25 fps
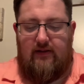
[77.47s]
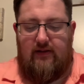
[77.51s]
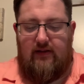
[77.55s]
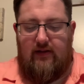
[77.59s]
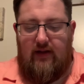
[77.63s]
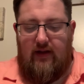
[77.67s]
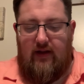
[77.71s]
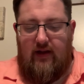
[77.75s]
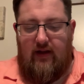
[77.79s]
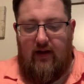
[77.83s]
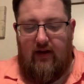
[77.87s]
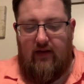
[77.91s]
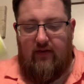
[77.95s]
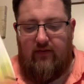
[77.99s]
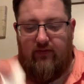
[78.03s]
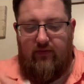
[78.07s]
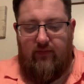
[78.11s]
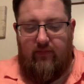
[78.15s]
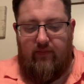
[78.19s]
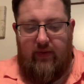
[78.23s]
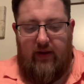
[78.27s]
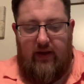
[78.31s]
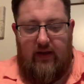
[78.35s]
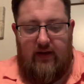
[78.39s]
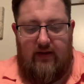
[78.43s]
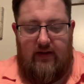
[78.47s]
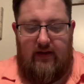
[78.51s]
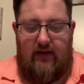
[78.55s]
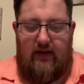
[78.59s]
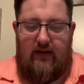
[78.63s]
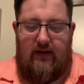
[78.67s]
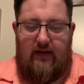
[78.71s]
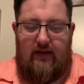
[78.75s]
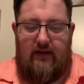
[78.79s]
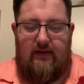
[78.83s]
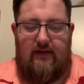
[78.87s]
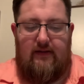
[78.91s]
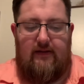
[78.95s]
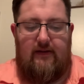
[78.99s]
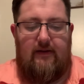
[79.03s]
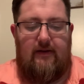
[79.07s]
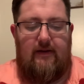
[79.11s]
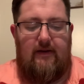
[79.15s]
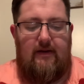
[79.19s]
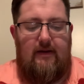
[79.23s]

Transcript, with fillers: and I have band-aids.